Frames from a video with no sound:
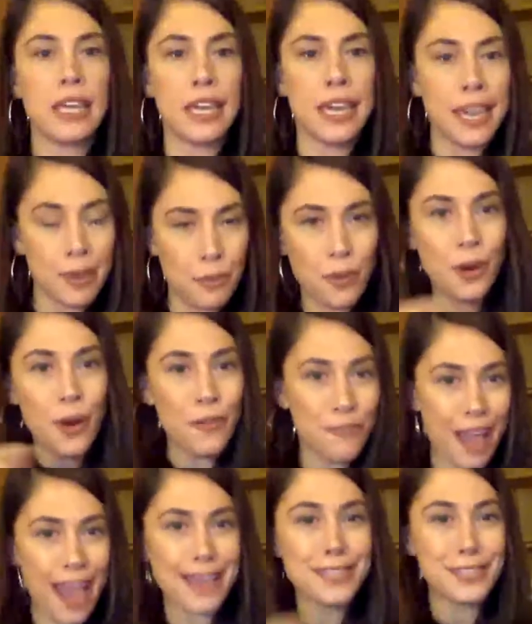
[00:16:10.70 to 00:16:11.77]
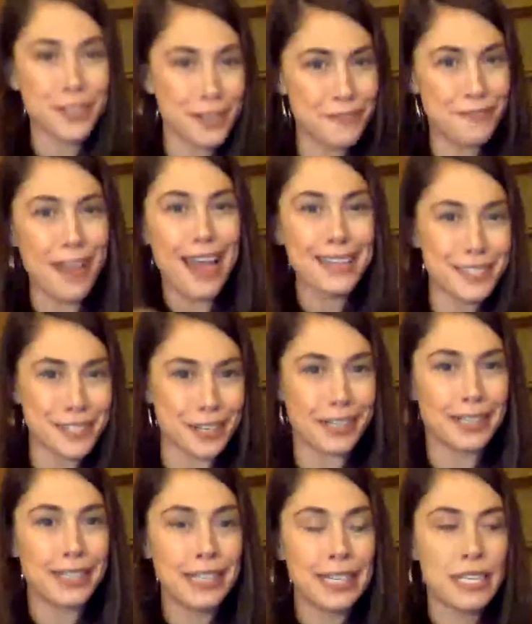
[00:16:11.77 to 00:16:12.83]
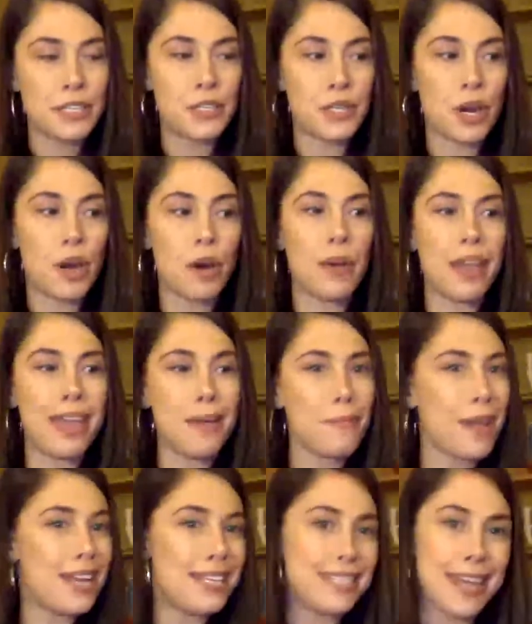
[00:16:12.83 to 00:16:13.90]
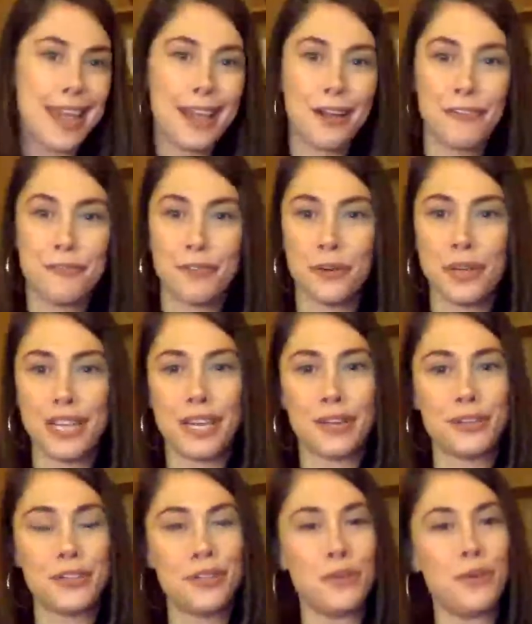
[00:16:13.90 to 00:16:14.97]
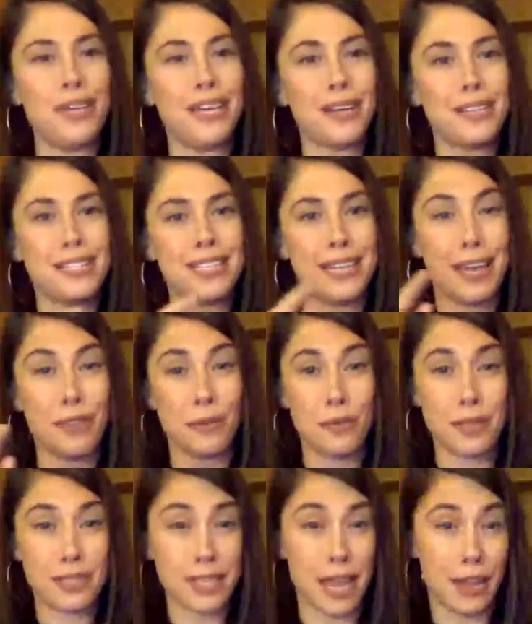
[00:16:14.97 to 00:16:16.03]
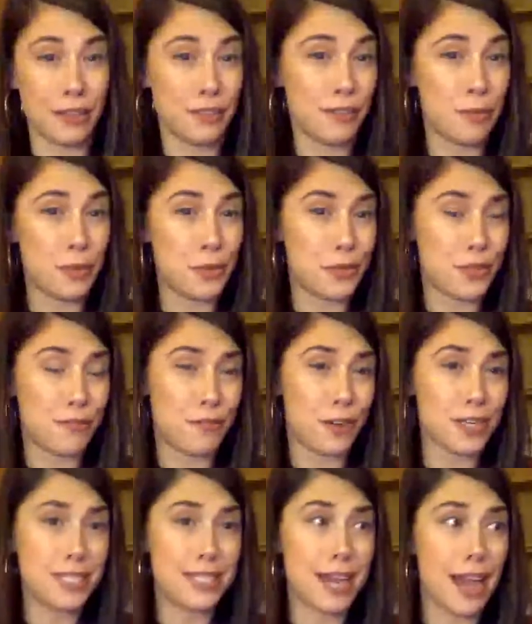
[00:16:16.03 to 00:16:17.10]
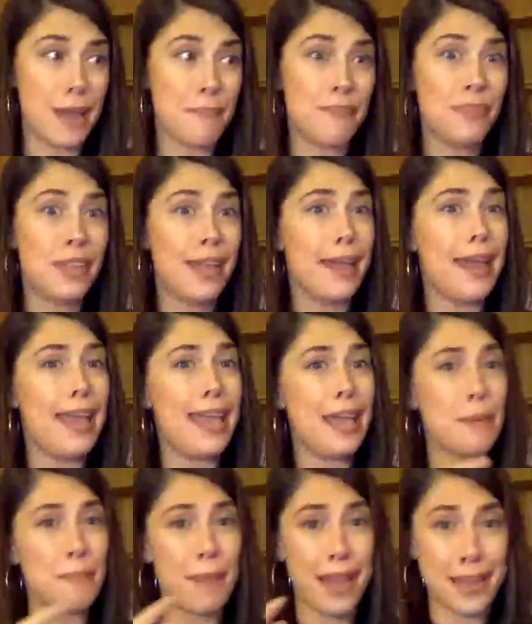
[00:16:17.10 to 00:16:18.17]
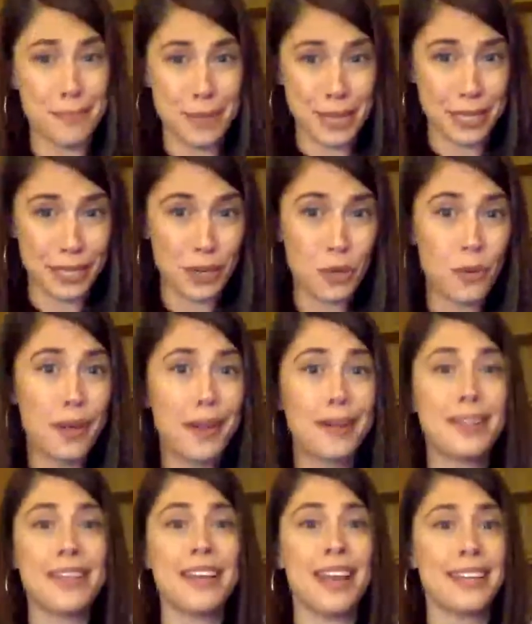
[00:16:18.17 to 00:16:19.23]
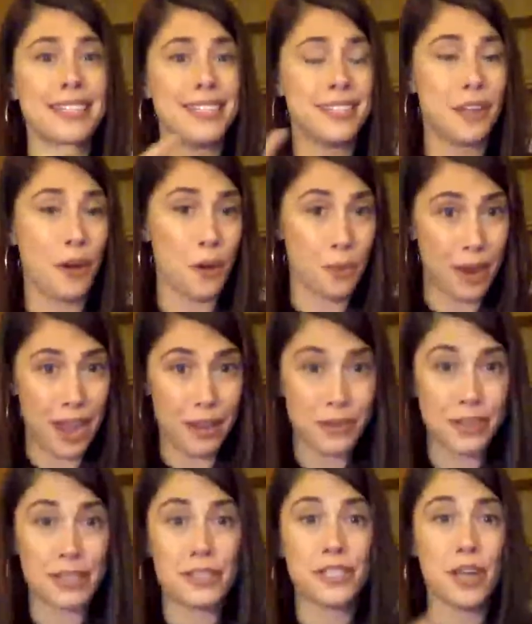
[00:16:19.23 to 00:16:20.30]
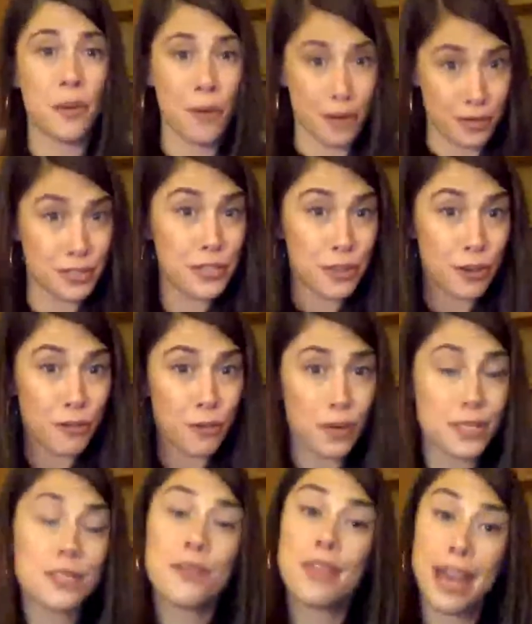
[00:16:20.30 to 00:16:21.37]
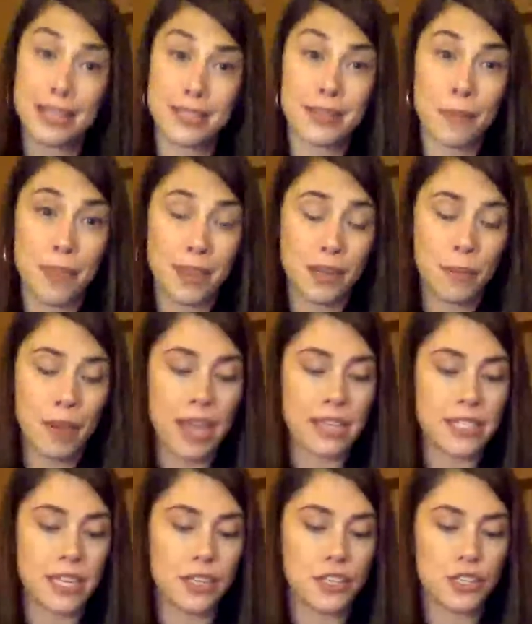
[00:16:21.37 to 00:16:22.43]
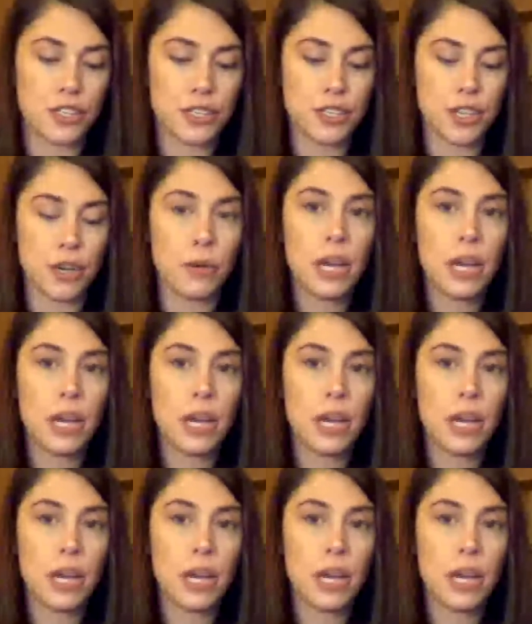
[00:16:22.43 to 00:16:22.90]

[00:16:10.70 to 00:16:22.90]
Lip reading: it will go faster and faster. So it might take a full year, 2 years to get through the cycle of abuse the first time. It might be a little quicker the next go around, and so on and so forth. So that's something to pay attention to.